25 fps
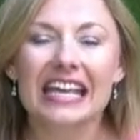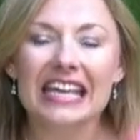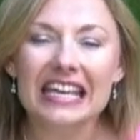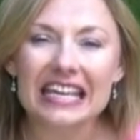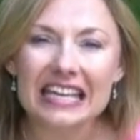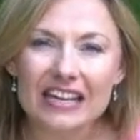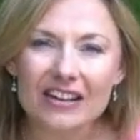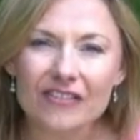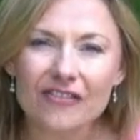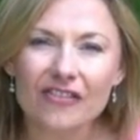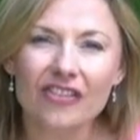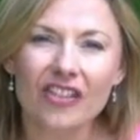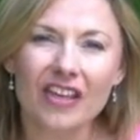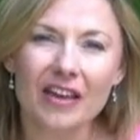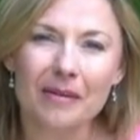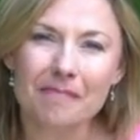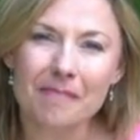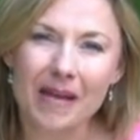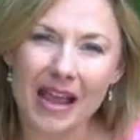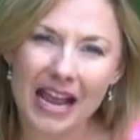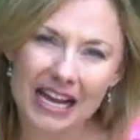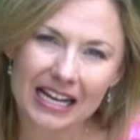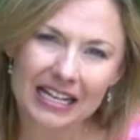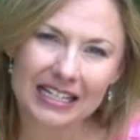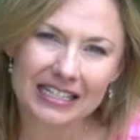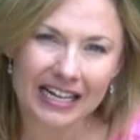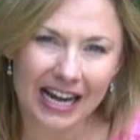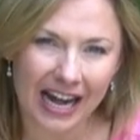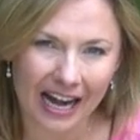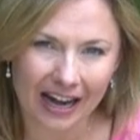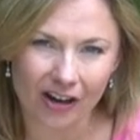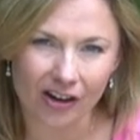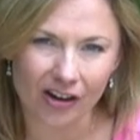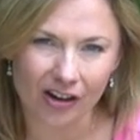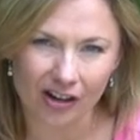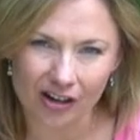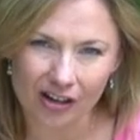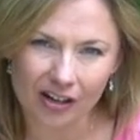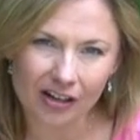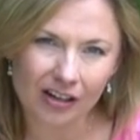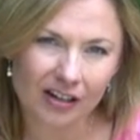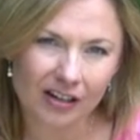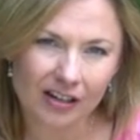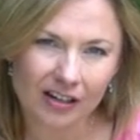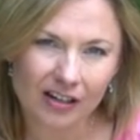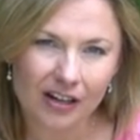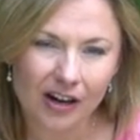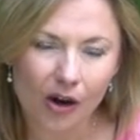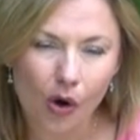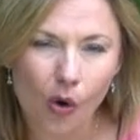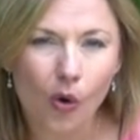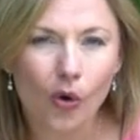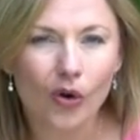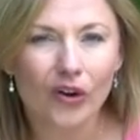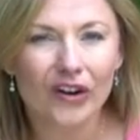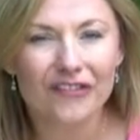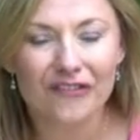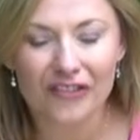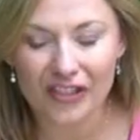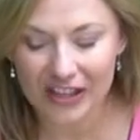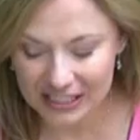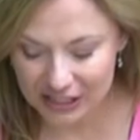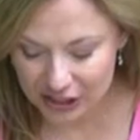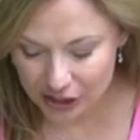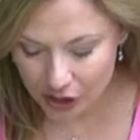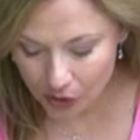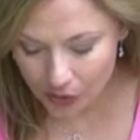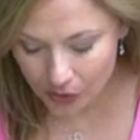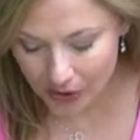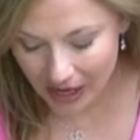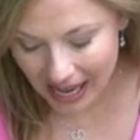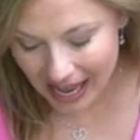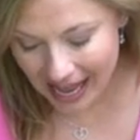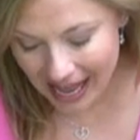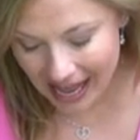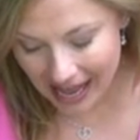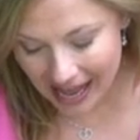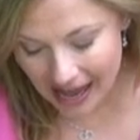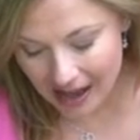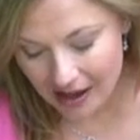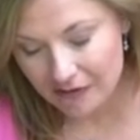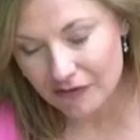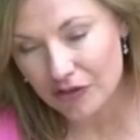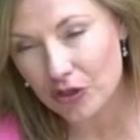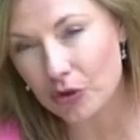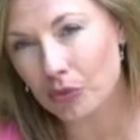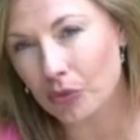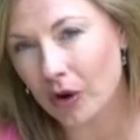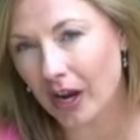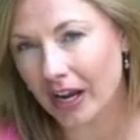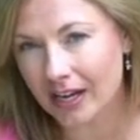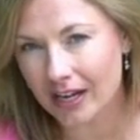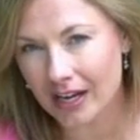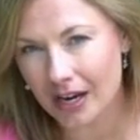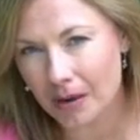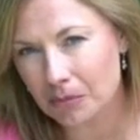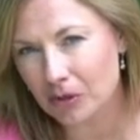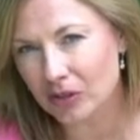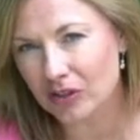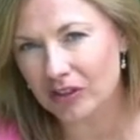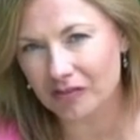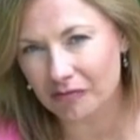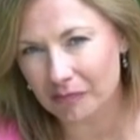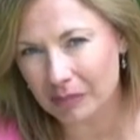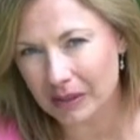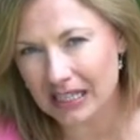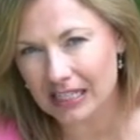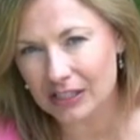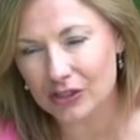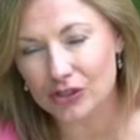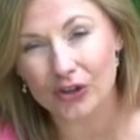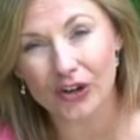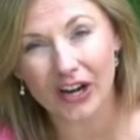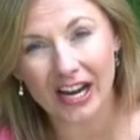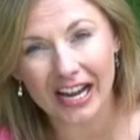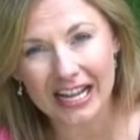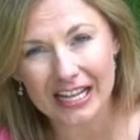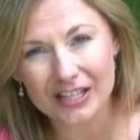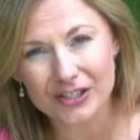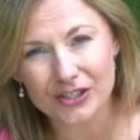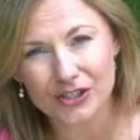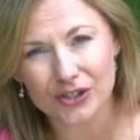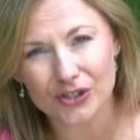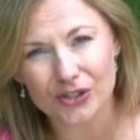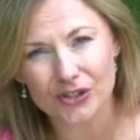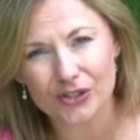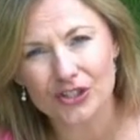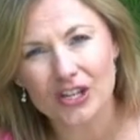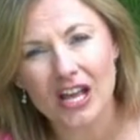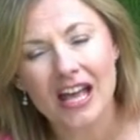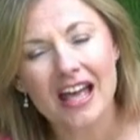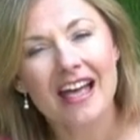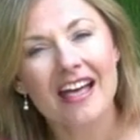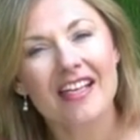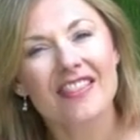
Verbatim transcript: if they make an error, or if they don't have the right number of beads or answers,